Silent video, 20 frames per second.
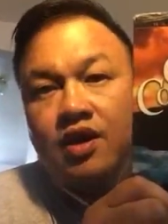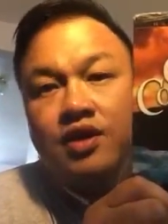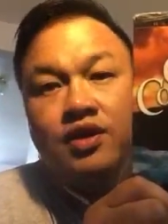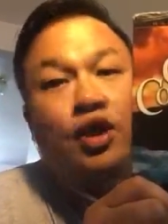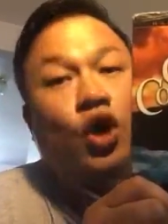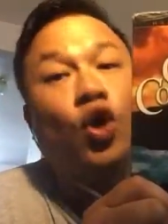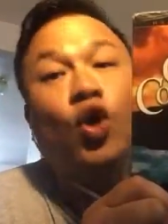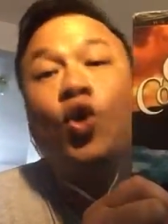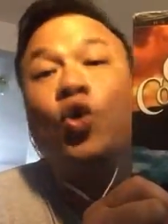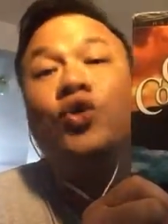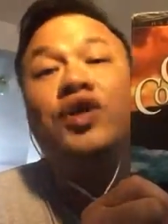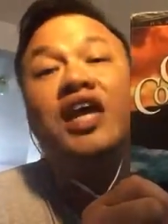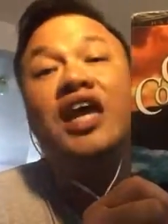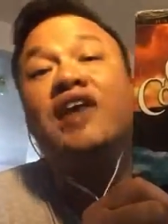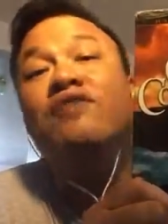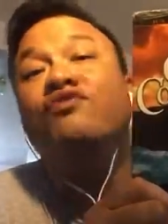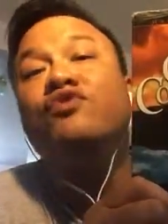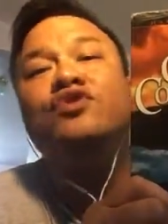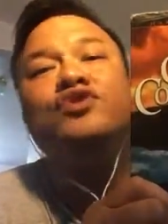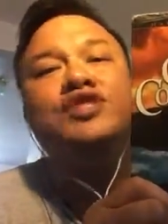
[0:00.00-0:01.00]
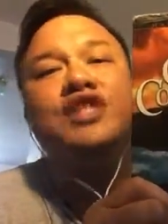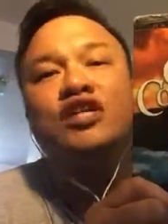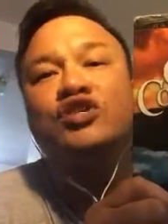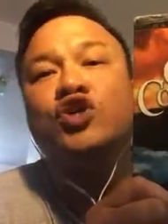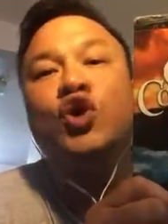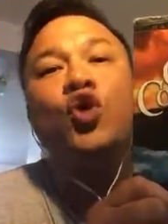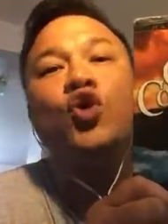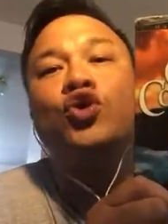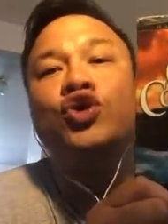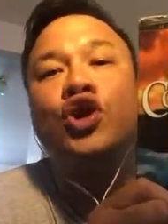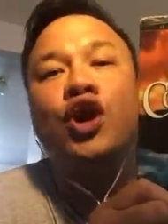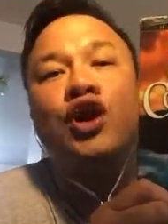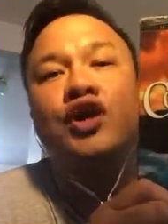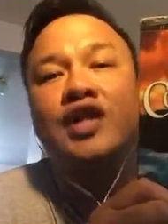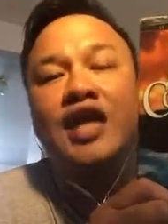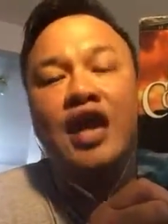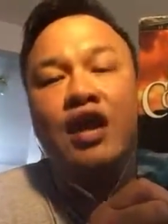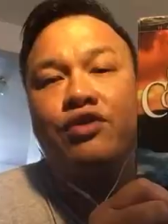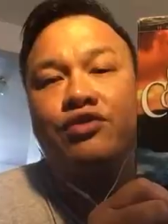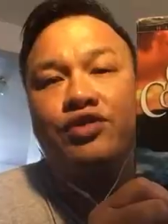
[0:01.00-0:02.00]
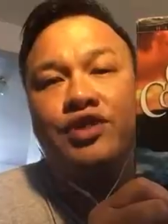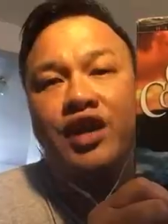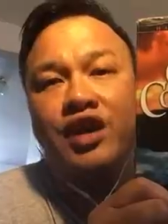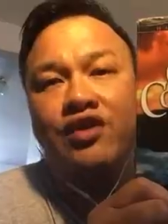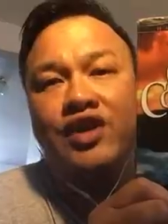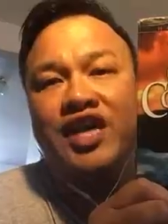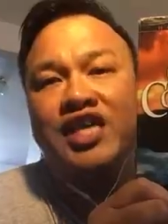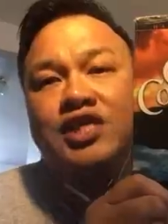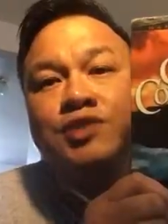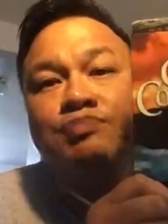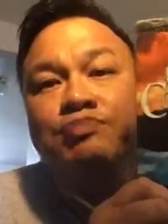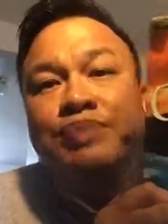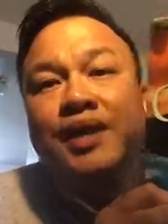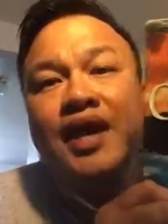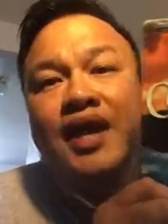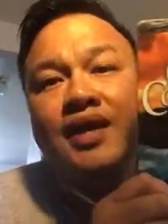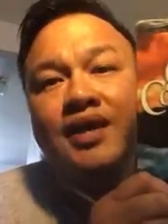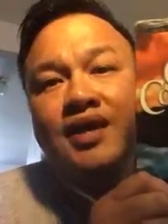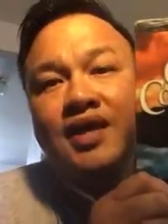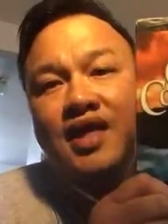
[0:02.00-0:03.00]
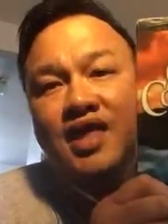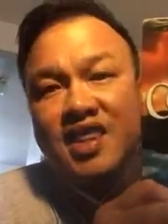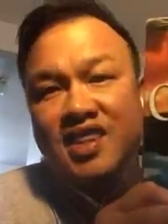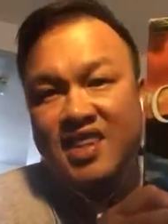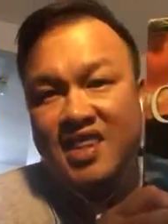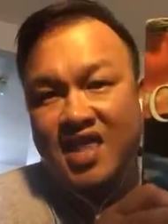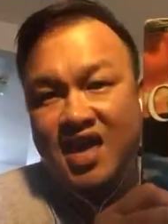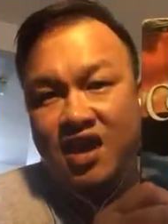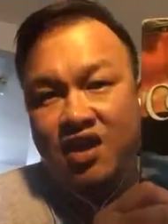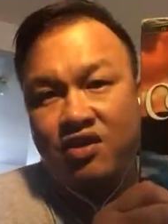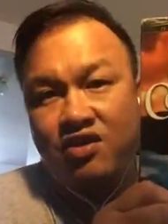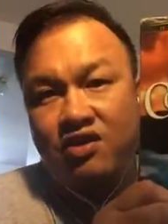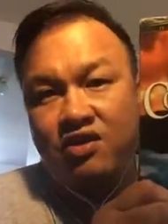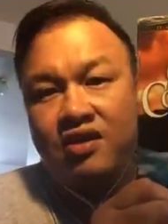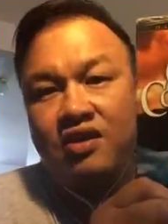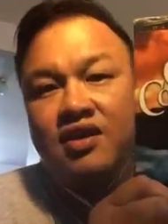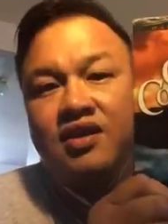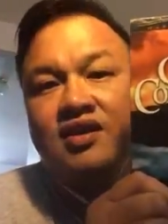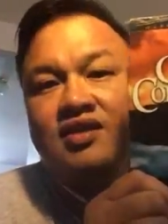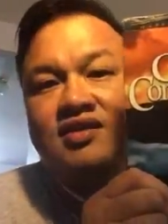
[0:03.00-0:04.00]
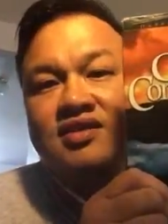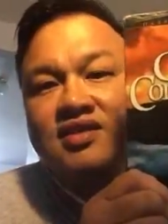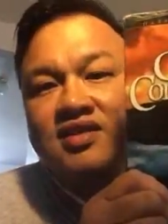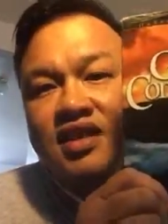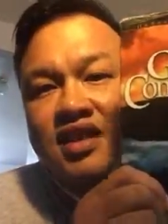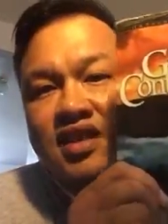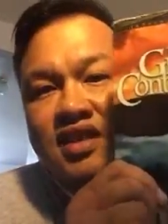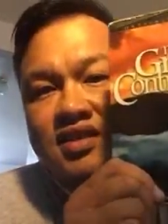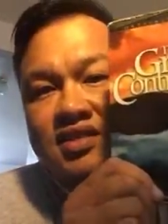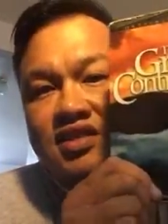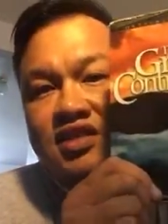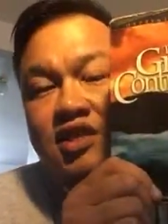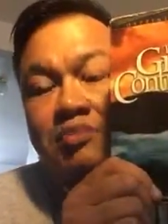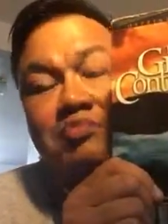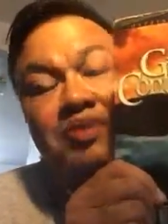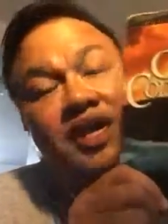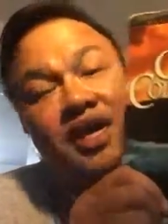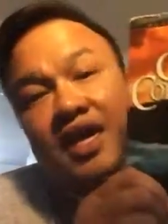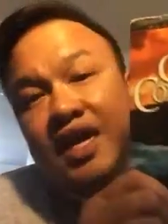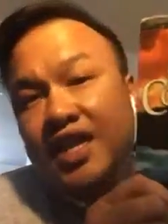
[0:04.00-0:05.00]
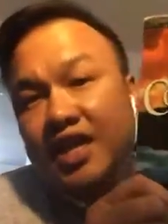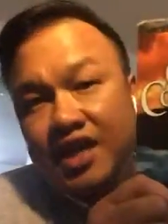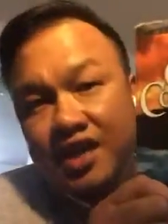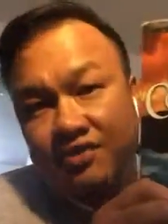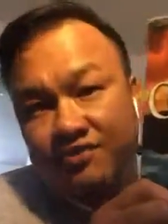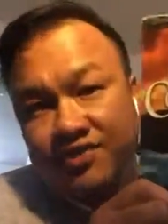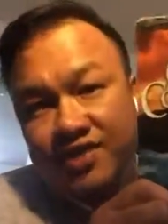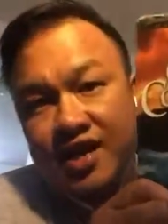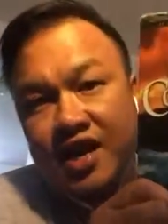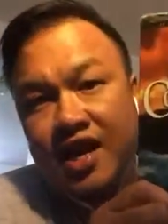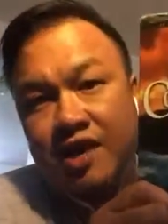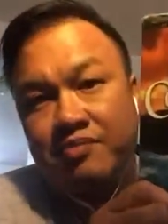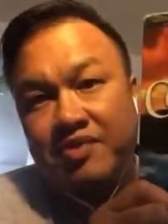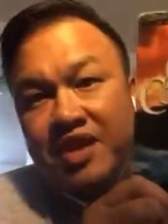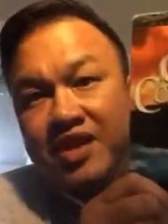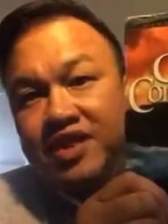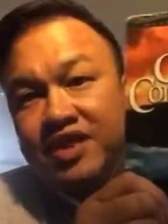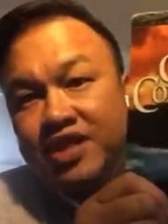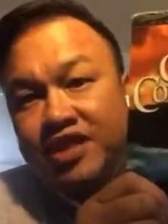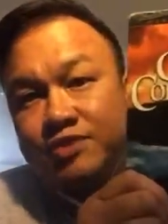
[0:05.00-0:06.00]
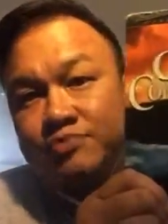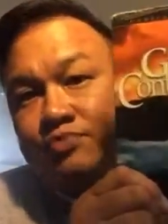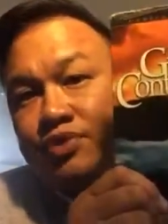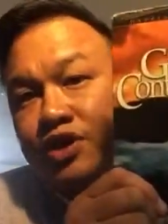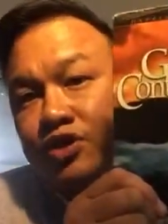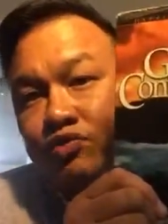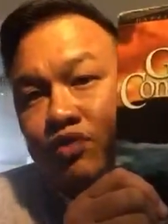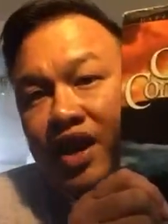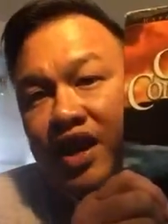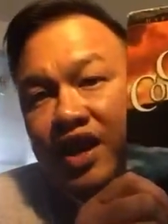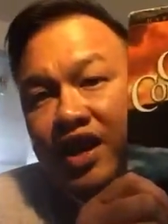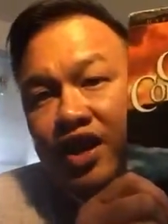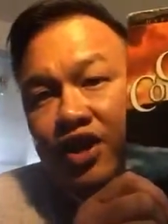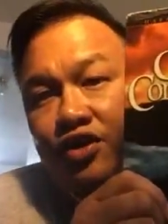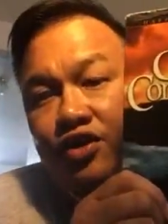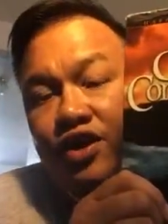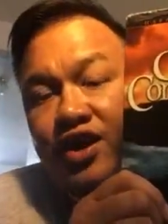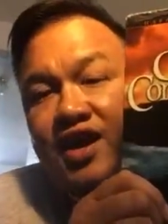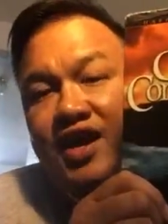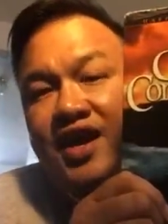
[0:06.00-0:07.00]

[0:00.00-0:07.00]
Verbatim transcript: the whole evils that's going on out there. It's been there since the beginning of time in this book right here.